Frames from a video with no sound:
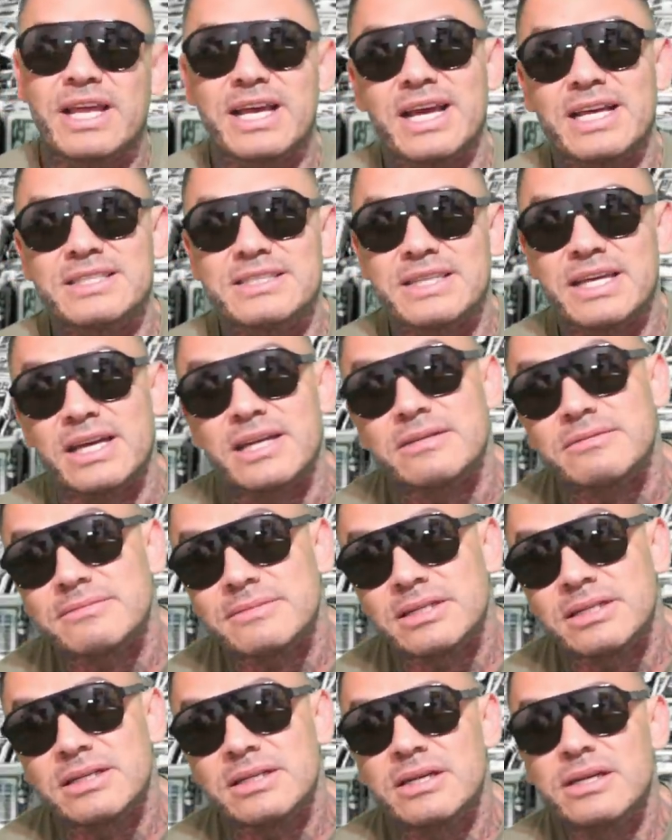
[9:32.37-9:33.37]
Like I
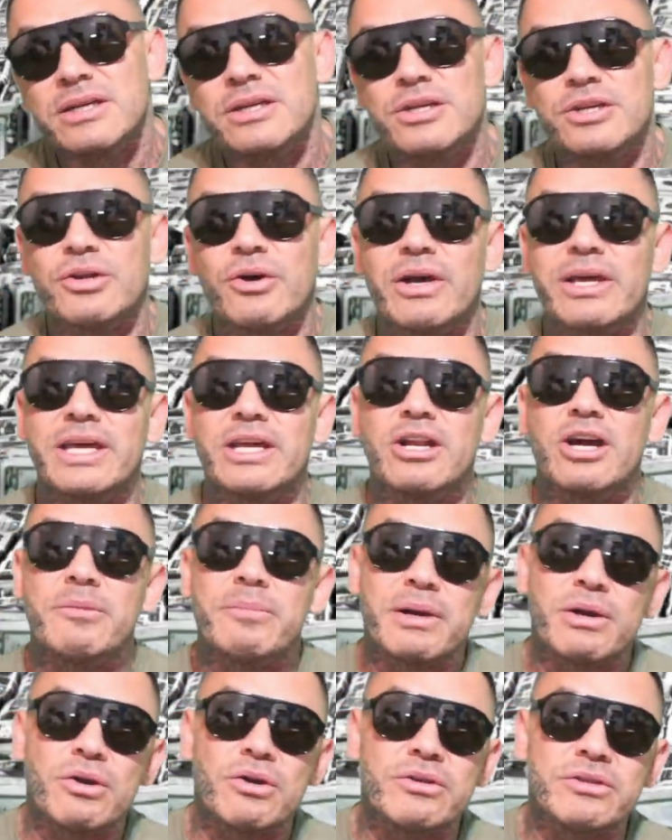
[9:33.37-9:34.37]
said, you know, I get
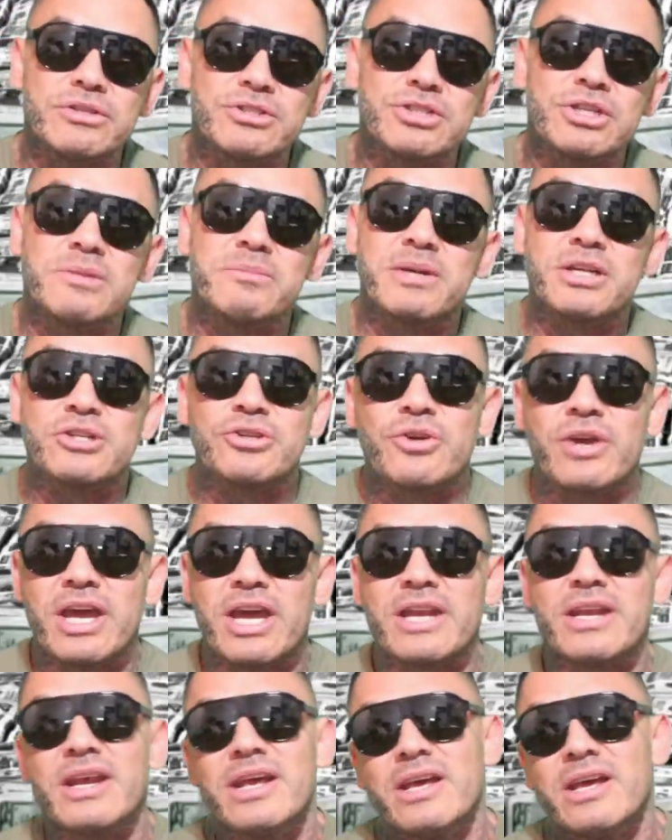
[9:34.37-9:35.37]
up, I go to the gym, I
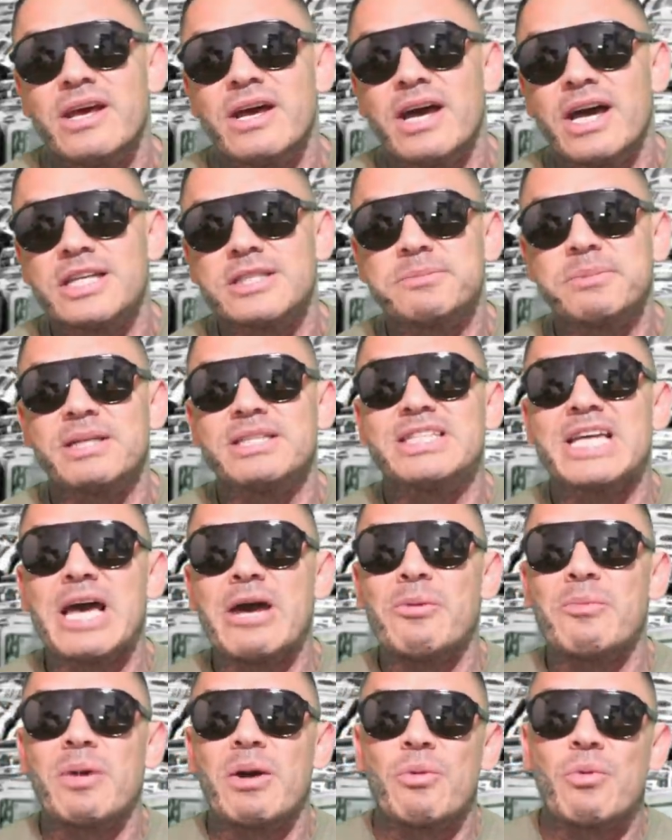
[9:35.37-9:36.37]
train, I spend
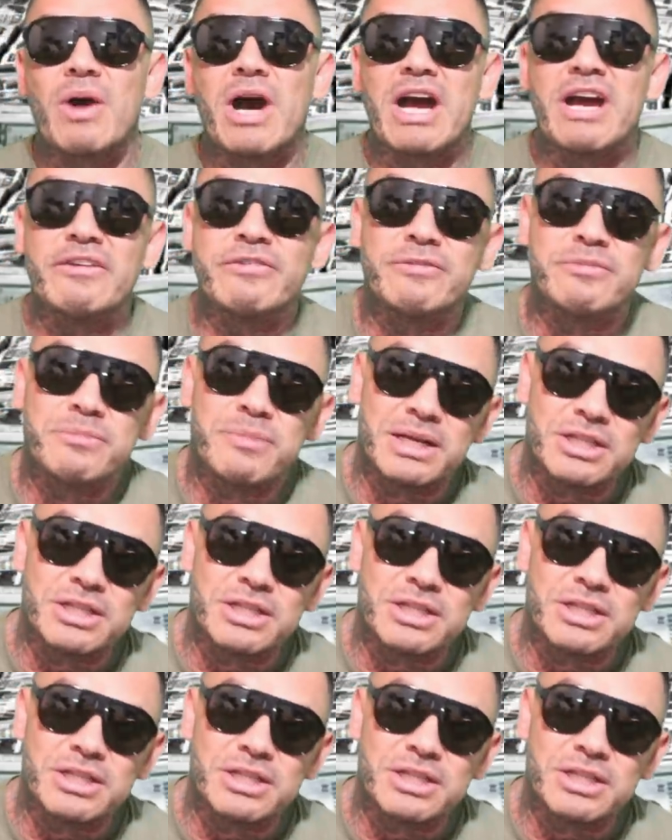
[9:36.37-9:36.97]
time with my wife,